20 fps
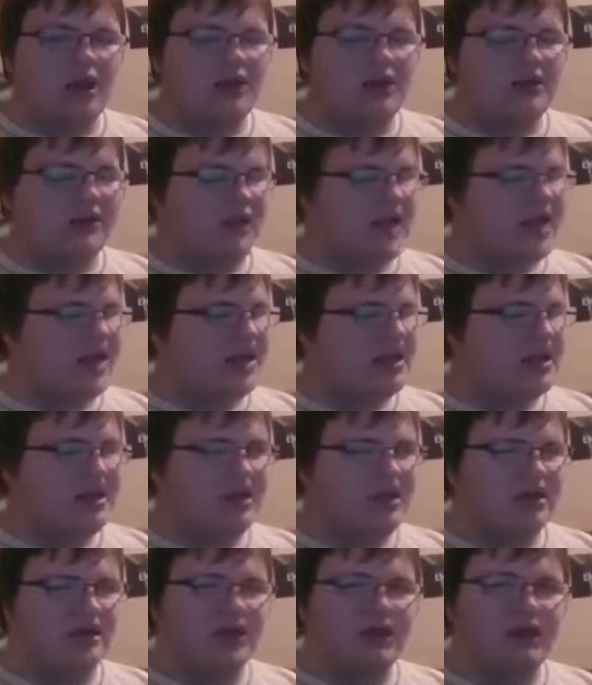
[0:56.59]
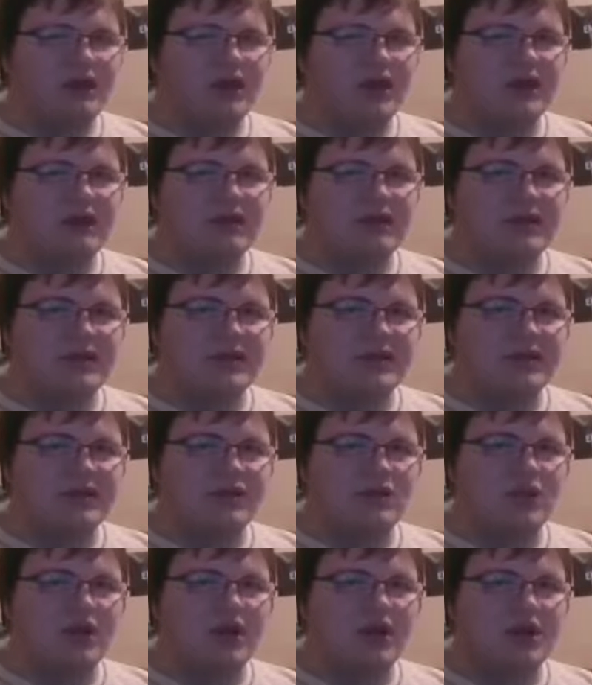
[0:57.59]
That ended up having the
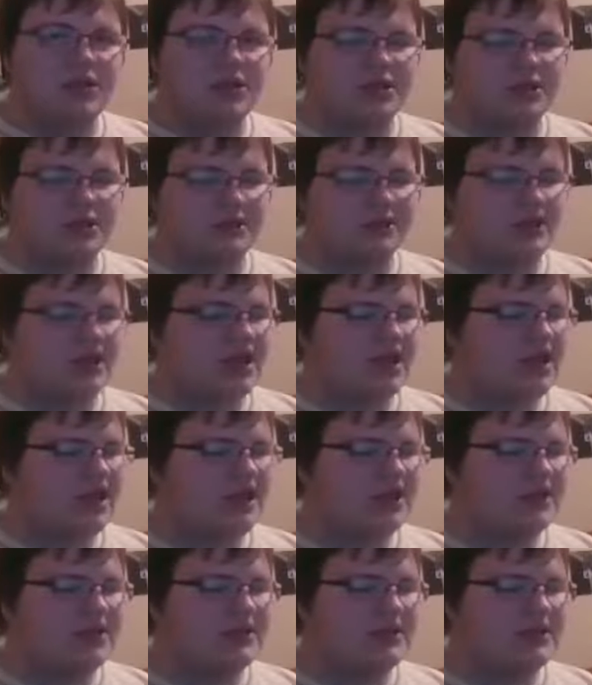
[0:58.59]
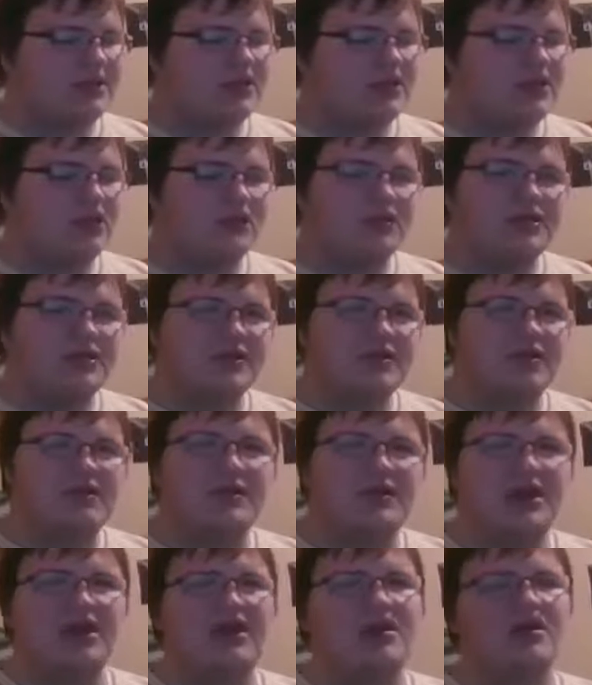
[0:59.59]
situations because
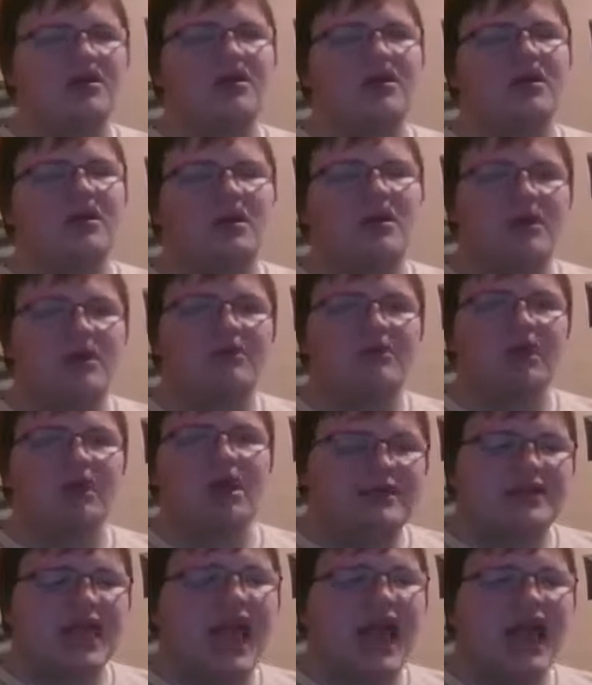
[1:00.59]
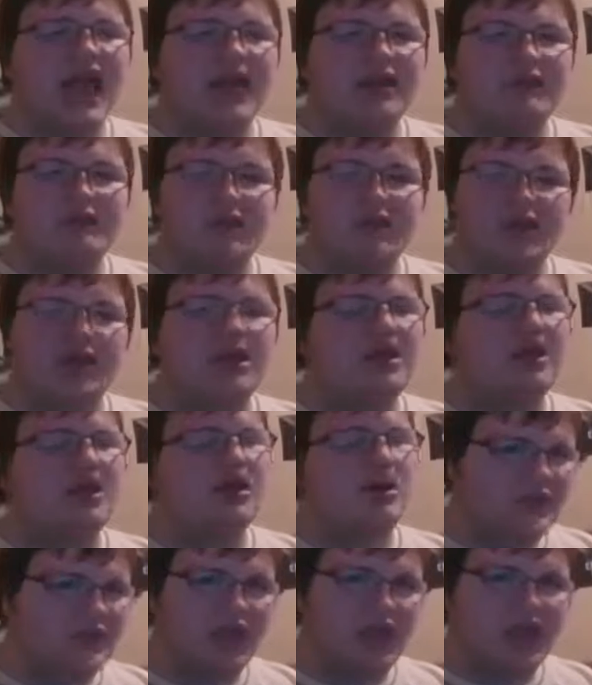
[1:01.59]
YouTube ended up tagging
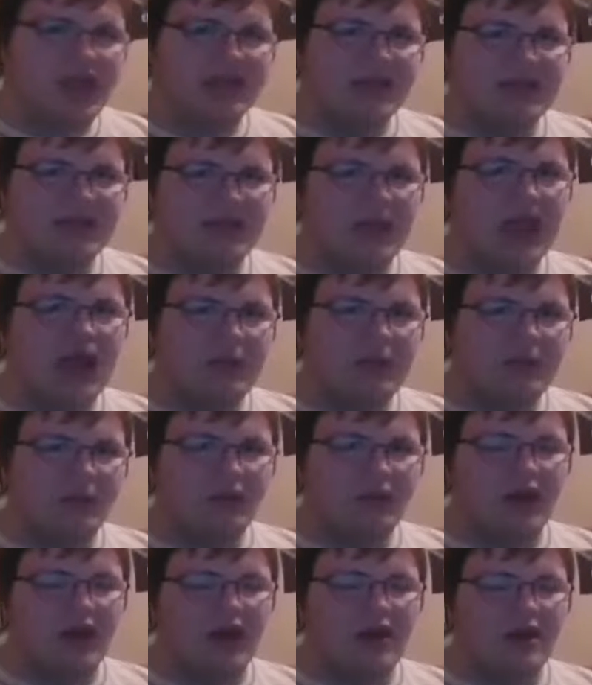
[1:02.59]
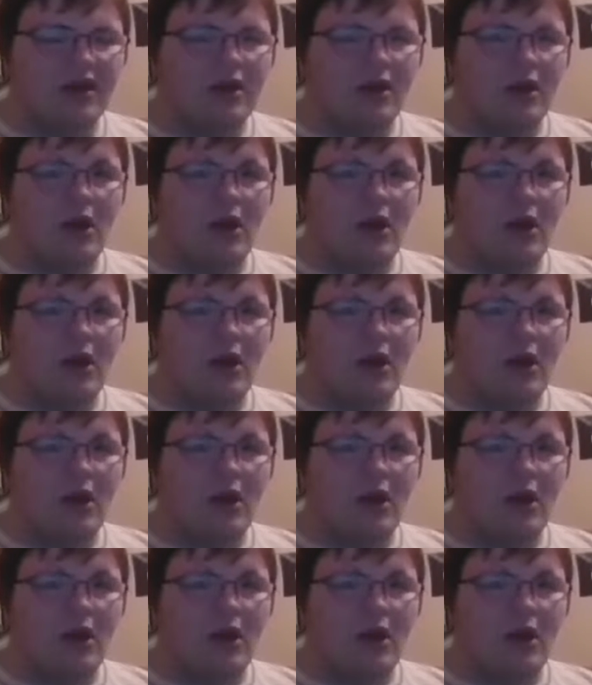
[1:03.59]
me as a copyright.